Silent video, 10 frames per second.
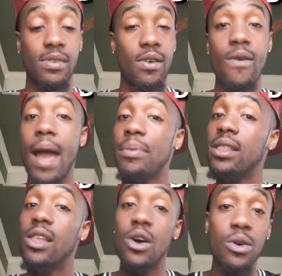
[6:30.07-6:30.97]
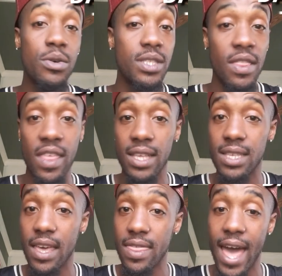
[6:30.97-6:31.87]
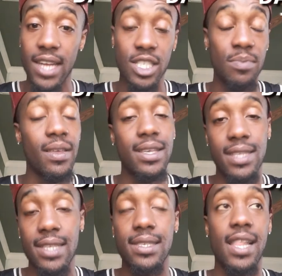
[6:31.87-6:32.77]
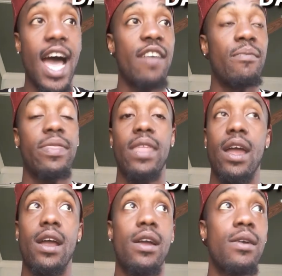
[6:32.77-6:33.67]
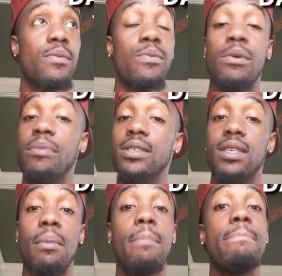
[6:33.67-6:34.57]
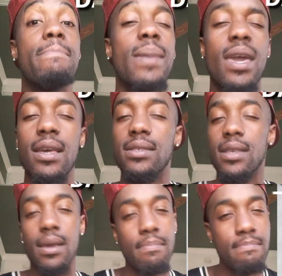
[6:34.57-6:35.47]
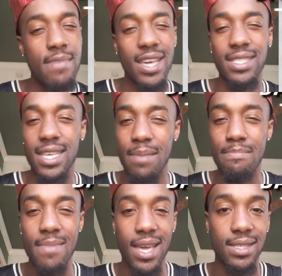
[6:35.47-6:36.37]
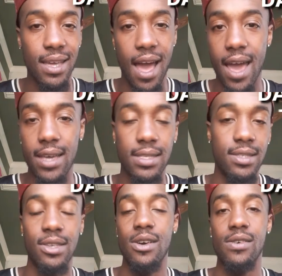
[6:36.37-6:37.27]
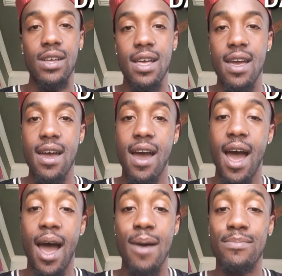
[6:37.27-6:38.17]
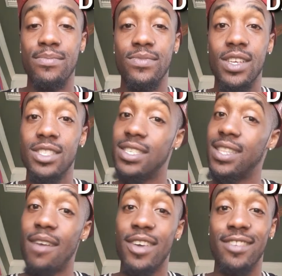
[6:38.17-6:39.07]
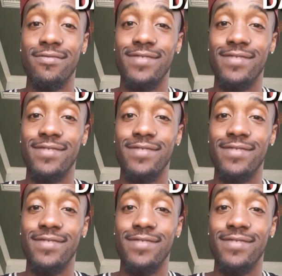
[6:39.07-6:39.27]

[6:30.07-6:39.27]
crappy lows and things like that, just because that's life. But there will be some amazing, amazing, amazing highs. So, just love it.